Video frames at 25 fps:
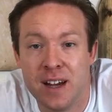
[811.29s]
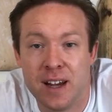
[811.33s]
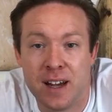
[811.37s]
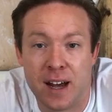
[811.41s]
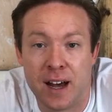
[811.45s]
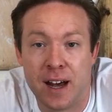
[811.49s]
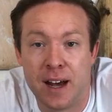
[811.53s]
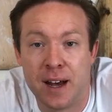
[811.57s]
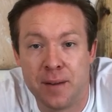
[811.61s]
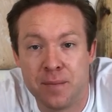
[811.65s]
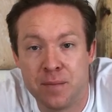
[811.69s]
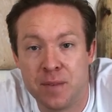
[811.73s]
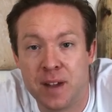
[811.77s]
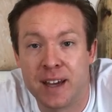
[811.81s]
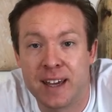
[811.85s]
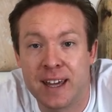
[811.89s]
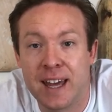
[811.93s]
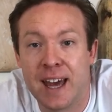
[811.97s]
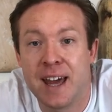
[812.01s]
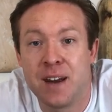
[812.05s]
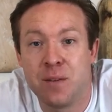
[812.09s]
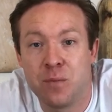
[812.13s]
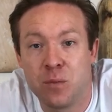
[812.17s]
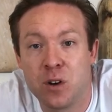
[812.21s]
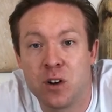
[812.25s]

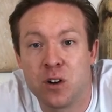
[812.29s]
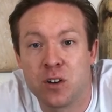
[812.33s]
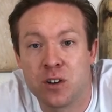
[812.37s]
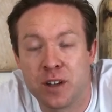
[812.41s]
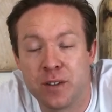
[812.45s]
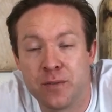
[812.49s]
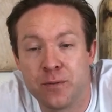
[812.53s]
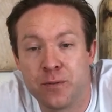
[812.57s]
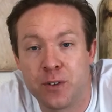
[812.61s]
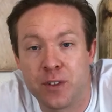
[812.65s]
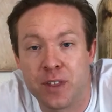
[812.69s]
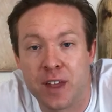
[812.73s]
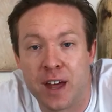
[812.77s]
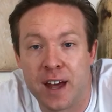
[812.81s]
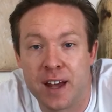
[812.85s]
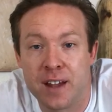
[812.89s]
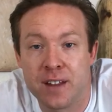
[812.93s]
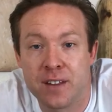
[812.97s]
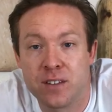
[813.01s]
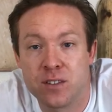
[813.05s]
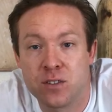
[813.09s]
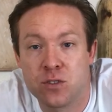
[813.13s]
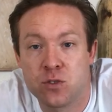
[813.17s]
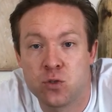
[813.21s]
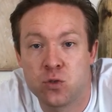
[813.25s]
Again, we're looking for that
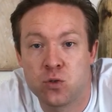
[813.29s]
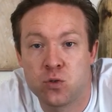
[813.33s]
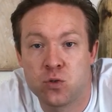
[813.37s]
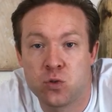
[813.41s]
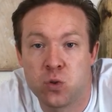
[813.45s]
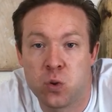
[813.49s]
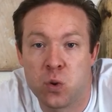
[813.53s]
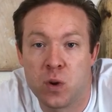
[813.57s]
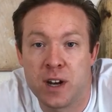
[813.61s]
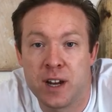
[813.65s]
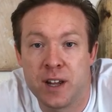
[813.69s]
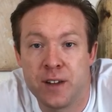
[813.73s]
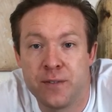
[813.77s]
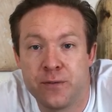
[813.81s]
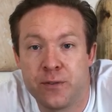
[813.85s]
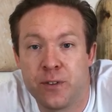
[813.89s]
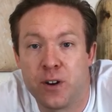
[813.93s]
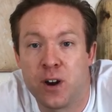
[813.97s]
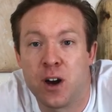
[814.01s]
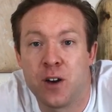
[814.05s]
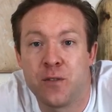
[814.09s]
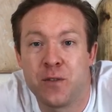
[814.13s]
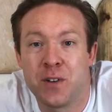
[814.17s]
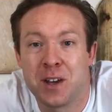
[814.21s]
25.